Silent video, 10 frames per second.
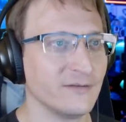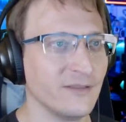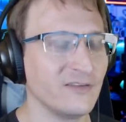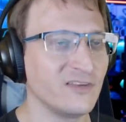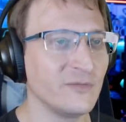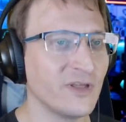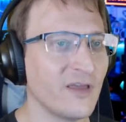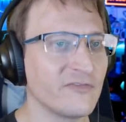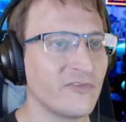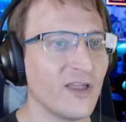They seem to
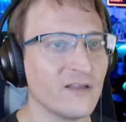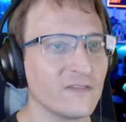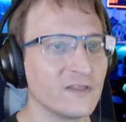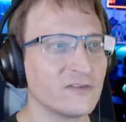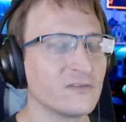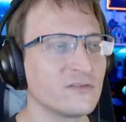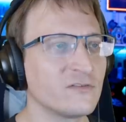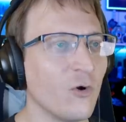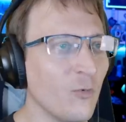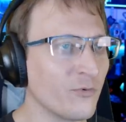have filed this
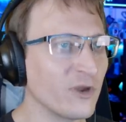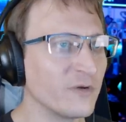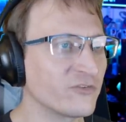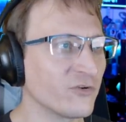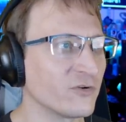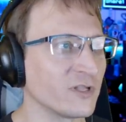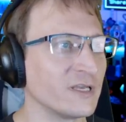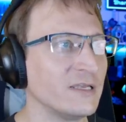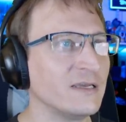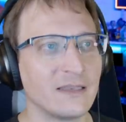so
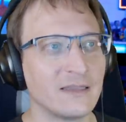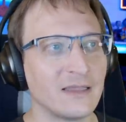prematurely